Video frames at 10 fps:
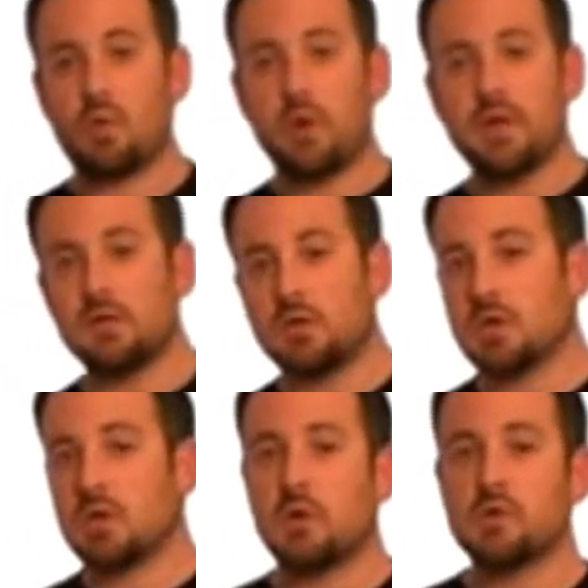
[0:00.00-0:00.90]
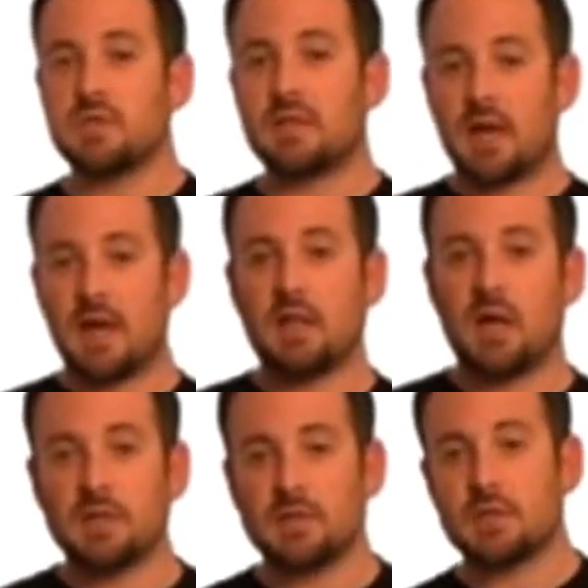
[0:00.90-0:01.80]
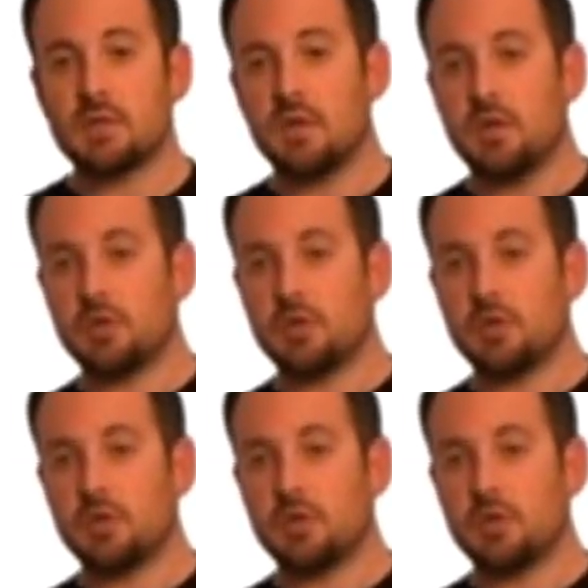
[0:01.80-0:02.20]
I want you to look closely at the headlines